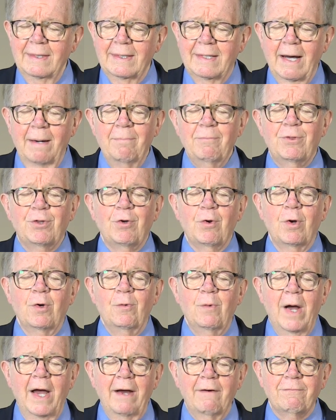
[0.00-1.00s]
Come
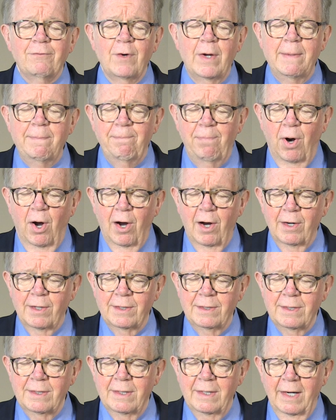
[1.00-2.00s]
through every
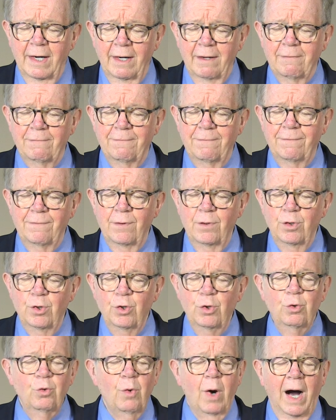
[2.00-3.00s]
part of
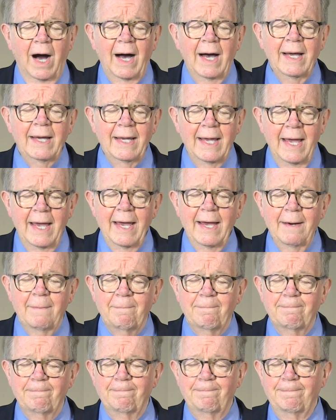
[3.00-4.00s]
who I
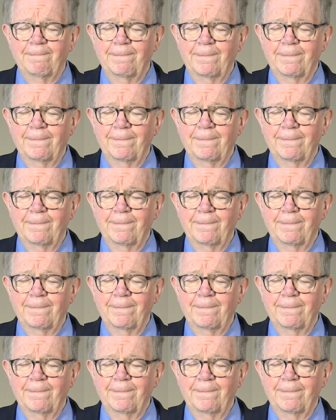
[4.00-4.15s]
am.